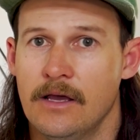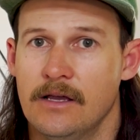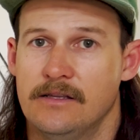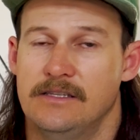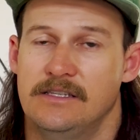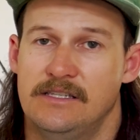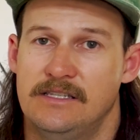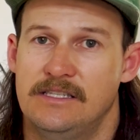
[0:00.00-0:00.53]

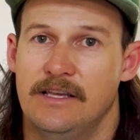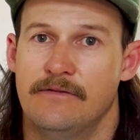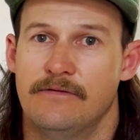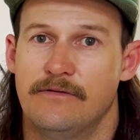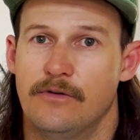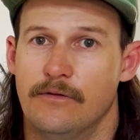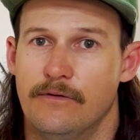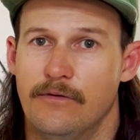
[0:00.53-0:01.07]
This is 7
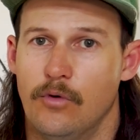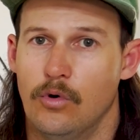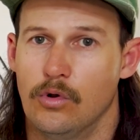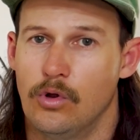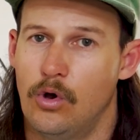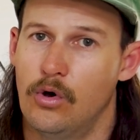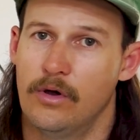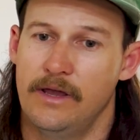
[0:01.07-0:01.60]
foot 4
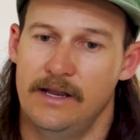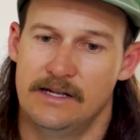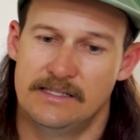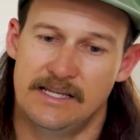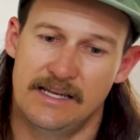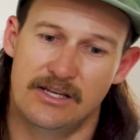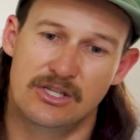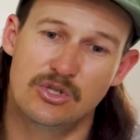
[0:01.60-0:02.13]
long in a
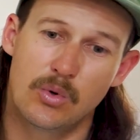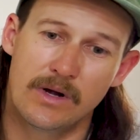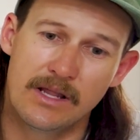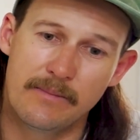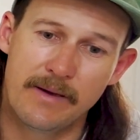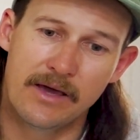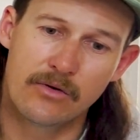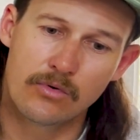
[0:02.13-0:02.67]
10 to 20
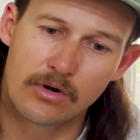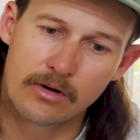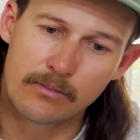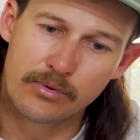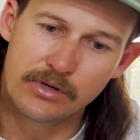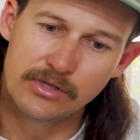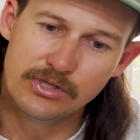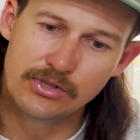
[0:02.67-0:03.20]
pound rod, I'm
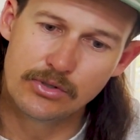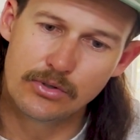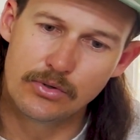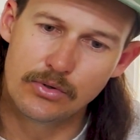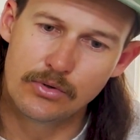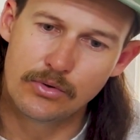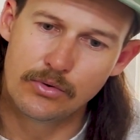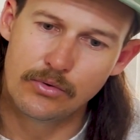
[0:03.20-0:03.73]
pretty sure.